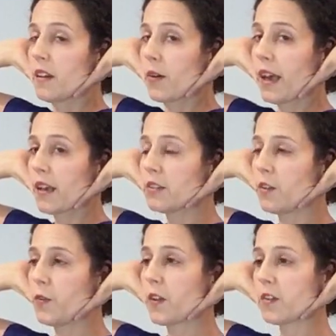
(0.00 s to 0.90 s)
Okay, so
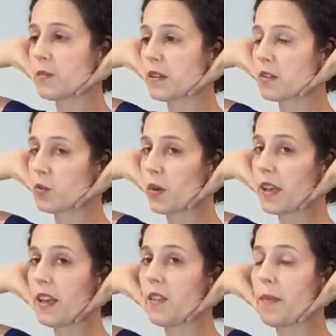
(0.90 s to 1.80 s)
you feel those muscles
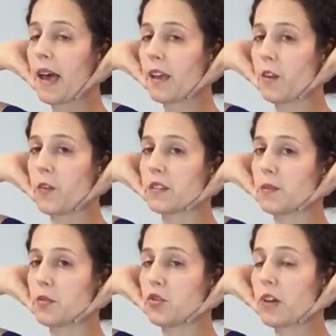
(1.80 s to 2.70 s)
working in the back, you feel
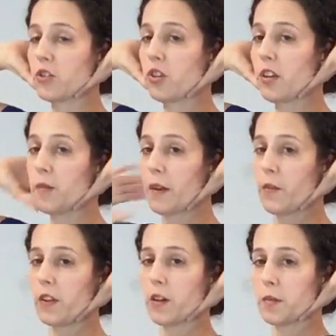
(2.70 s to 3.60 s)
some stretching, you might
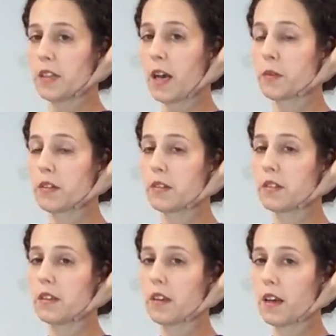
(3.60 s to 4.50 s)
feel your
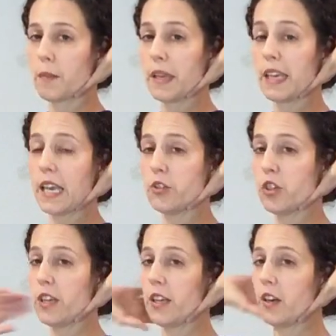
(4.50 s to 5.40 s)
abdominals
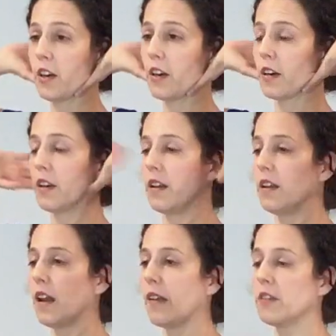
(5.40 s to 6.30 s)
engaging here,
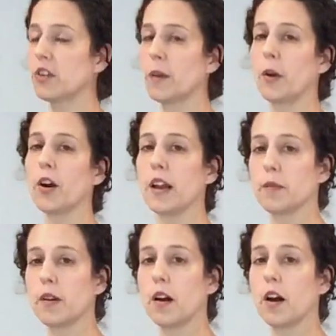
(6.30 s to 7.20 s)
and then drop your
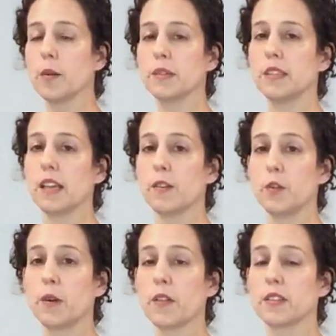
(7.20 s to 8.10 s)
arms and take a few
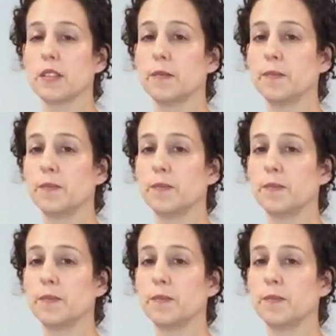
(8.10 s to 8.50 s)
breaths.